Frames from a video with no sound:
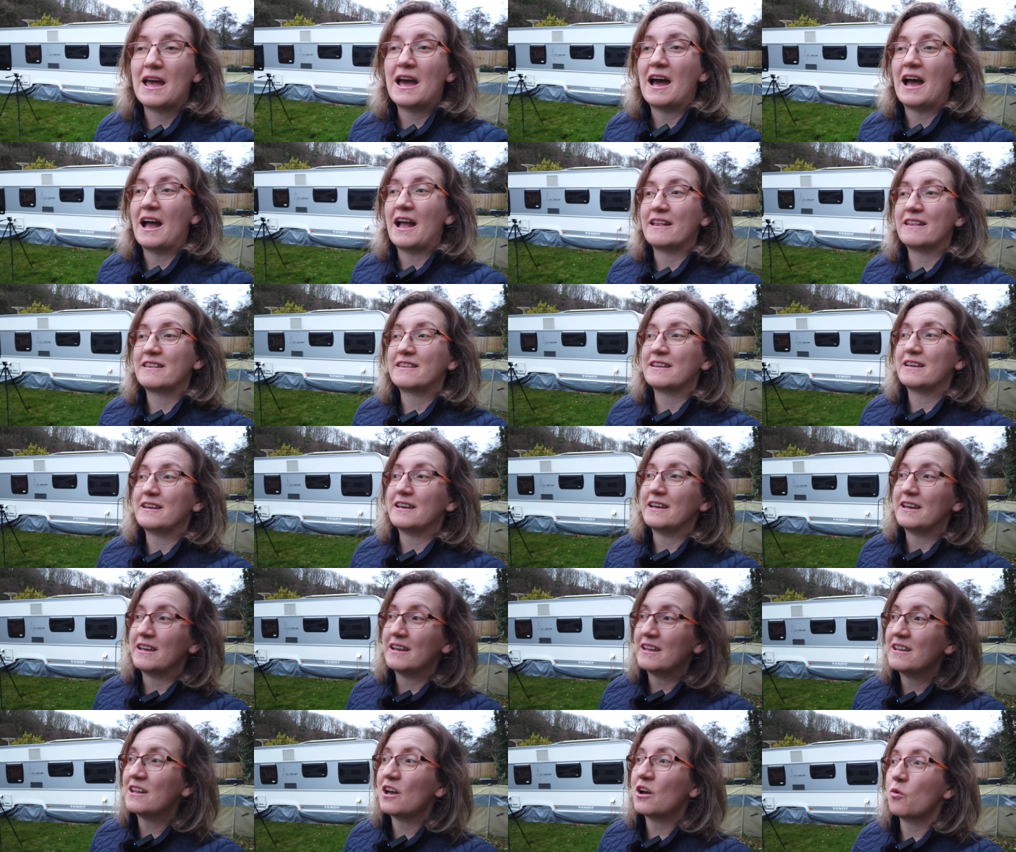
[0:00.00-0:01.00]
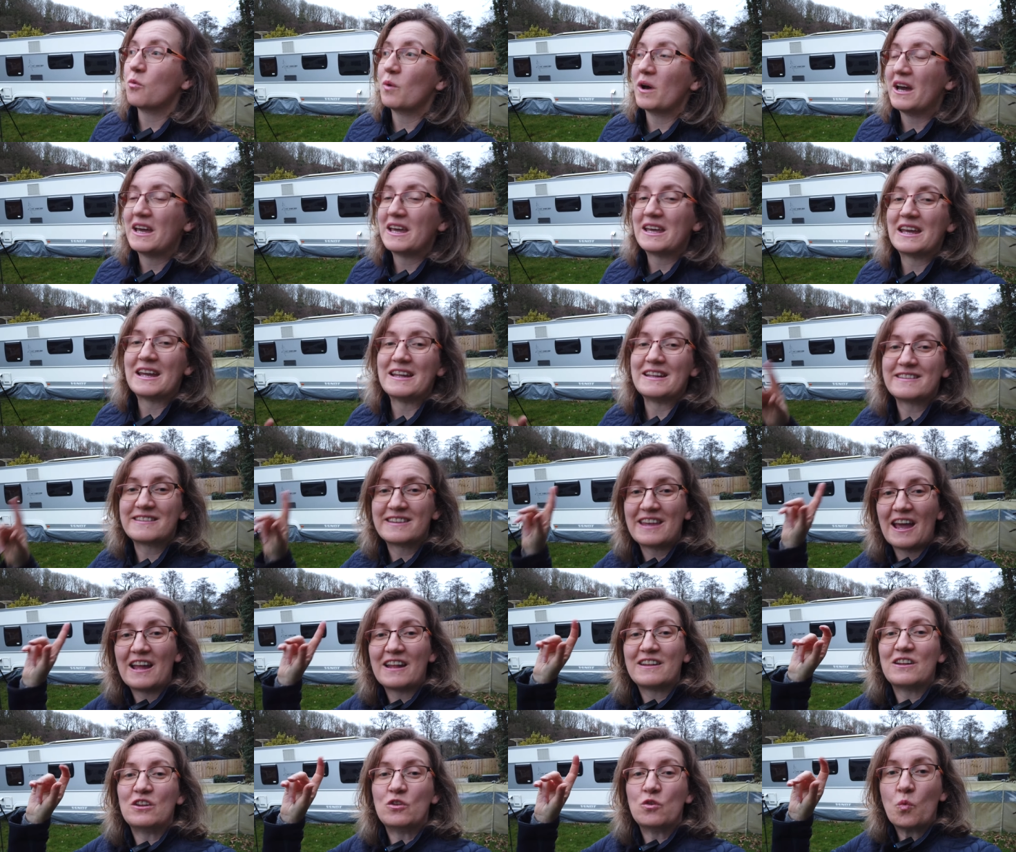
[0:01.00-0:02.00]
and in a way it's
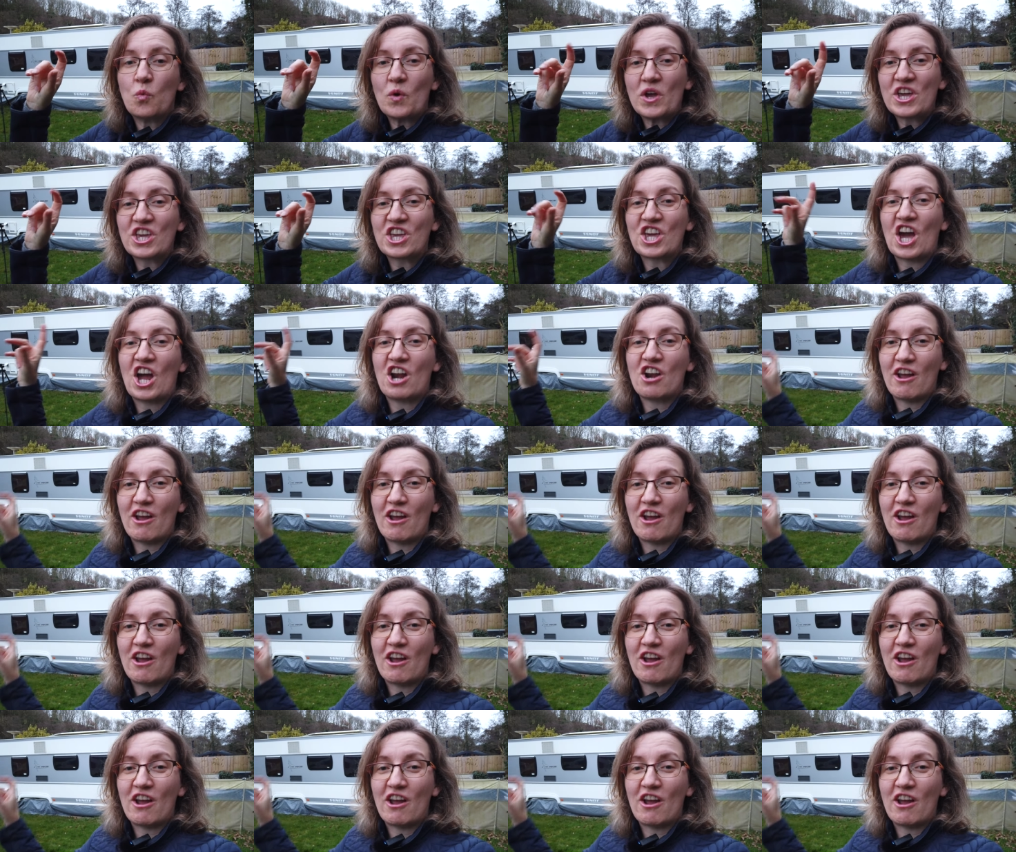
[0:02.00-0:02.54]
getting weaker